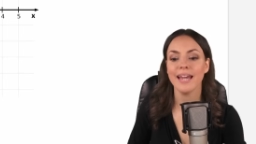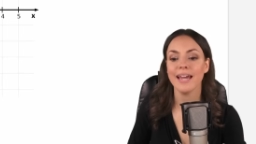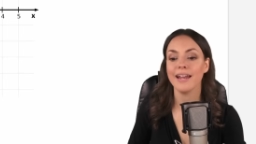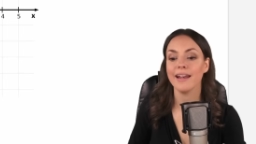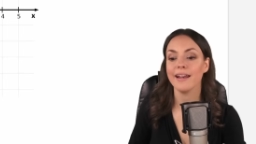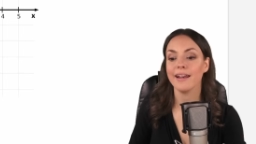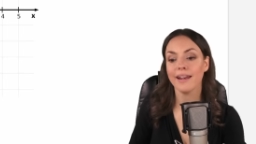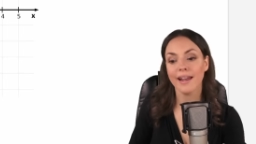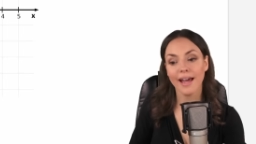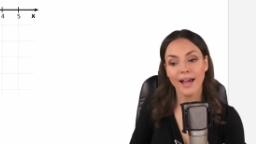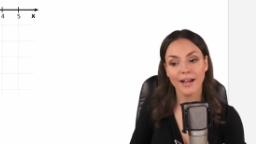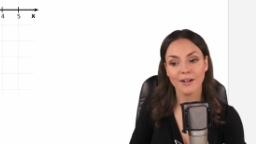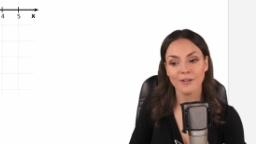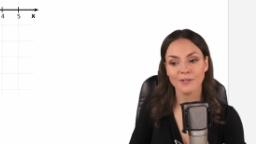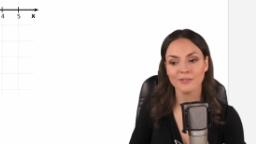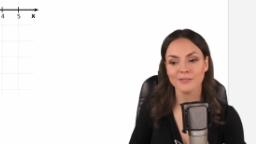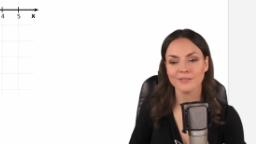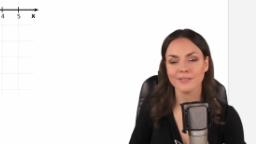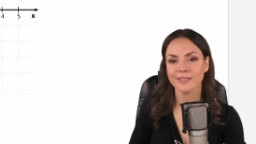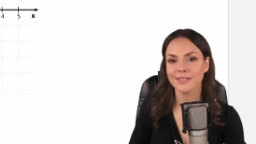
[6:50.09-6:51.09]
And
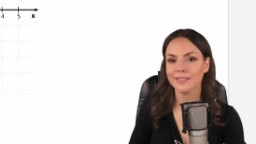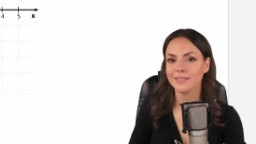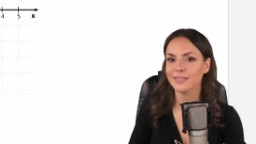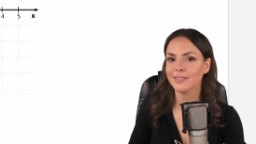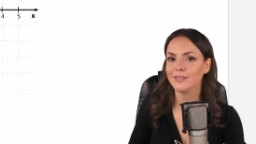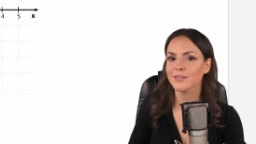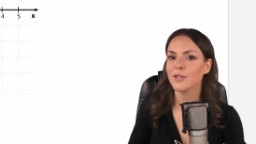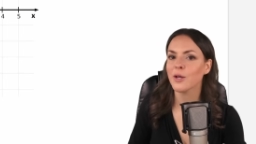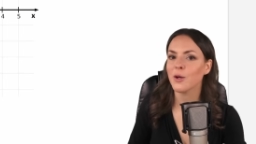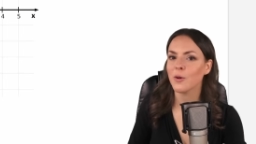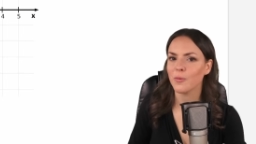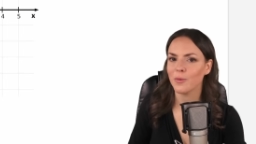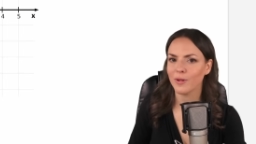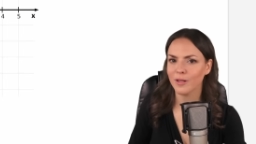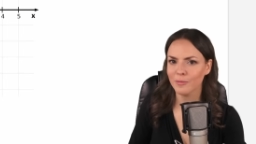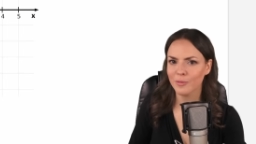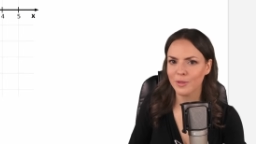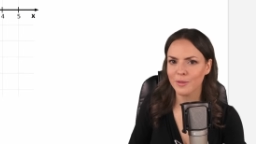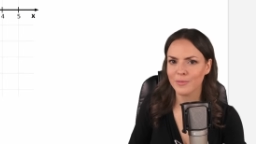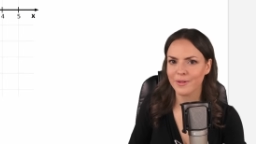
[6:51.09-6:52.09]
now this is
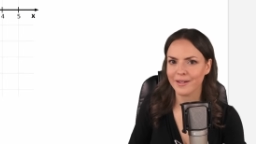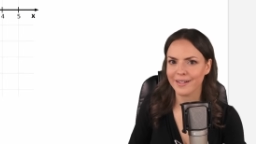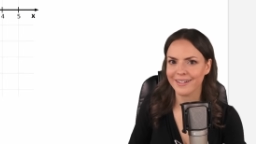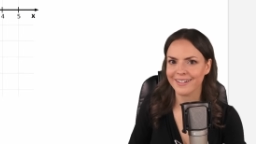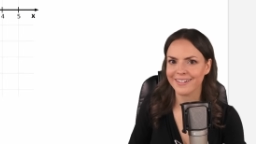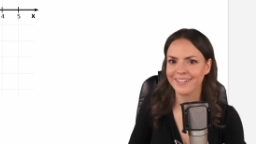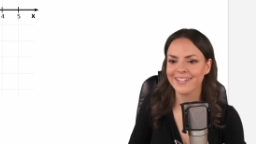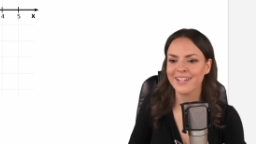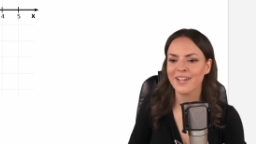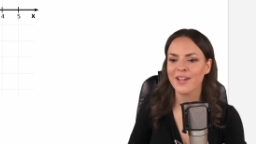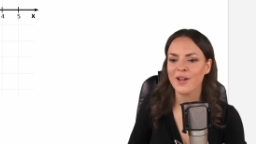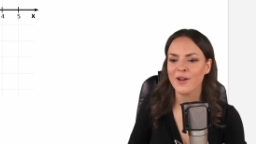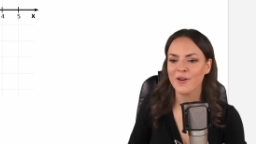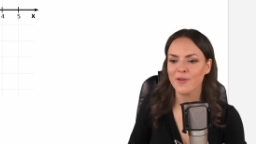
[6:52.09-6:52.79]
well prepared